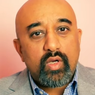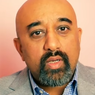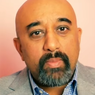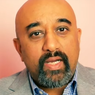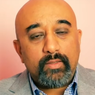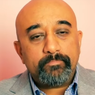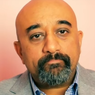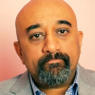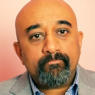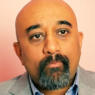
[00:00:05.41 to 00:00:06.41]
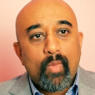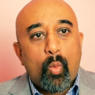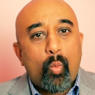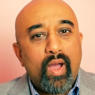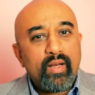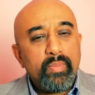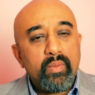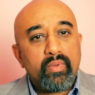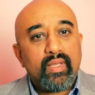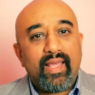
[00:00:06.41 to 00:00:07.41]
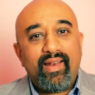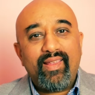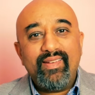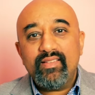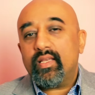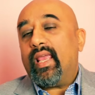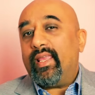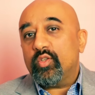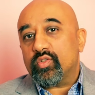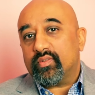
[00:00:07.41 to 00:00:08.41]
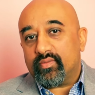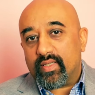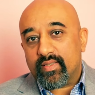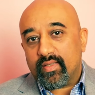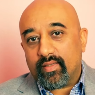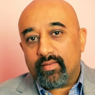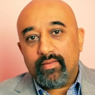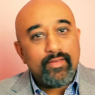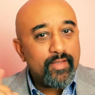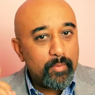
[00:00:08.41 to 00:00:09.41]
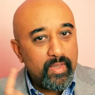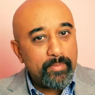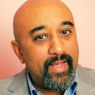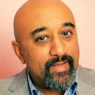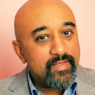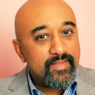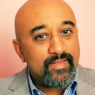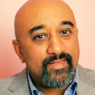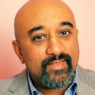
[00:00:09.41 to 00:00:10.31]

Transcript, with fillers: talk about why do people get into angel investing? Coming up next.